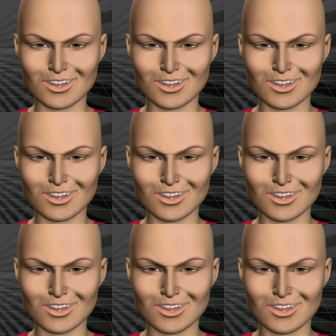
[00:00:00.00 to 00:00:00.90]

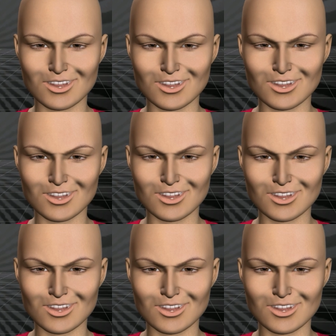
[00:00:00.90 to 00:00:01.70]
(silence)